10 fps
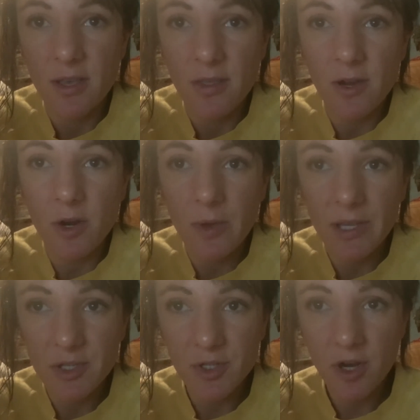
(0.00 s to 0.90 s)
Their
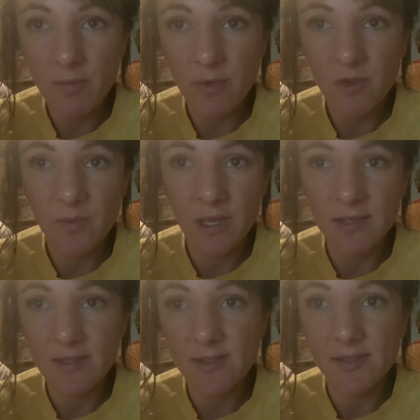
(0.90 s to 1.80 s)
quick, sharp
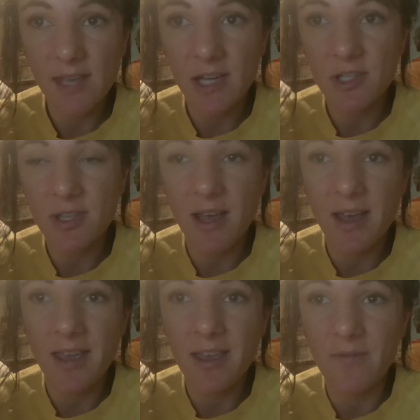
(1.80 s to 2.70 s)
movements catch the
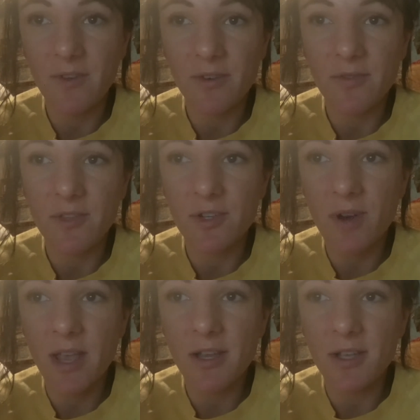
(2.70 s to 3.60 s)
eye of the
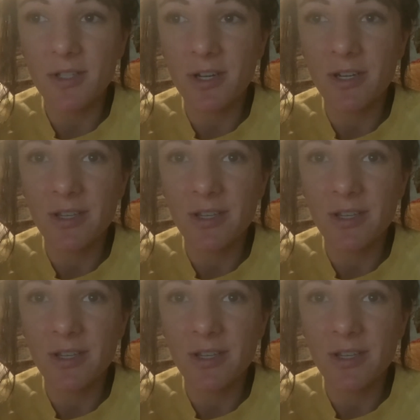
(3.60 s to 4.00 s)
tricolored